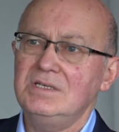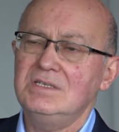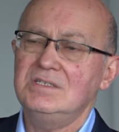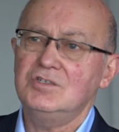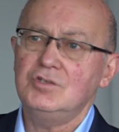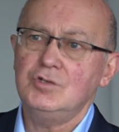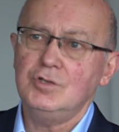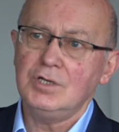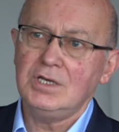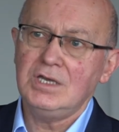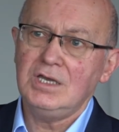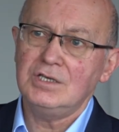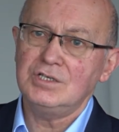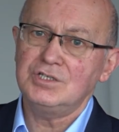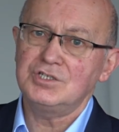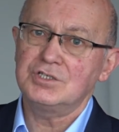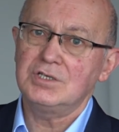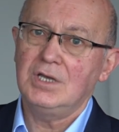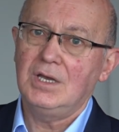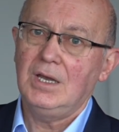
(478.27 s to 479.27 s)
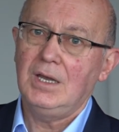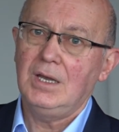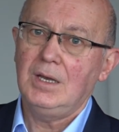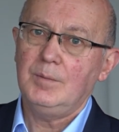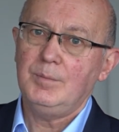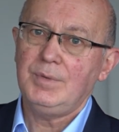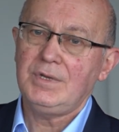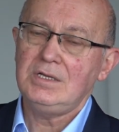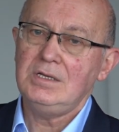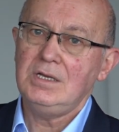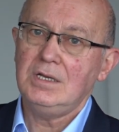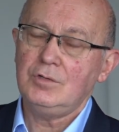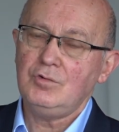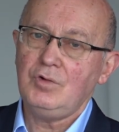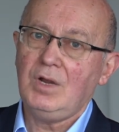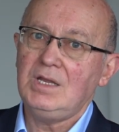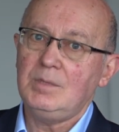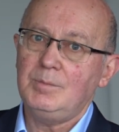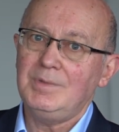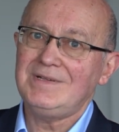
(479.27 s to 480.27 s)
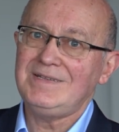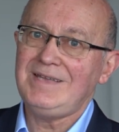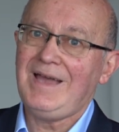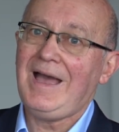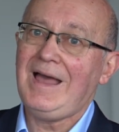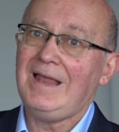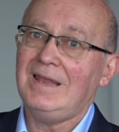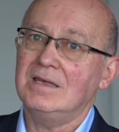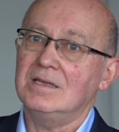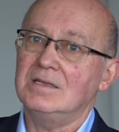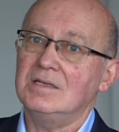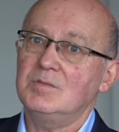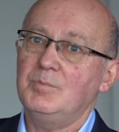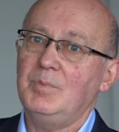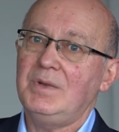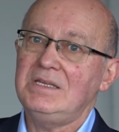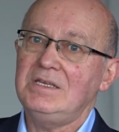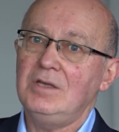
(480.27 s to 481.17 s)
He's Turkish, but an incredible talent.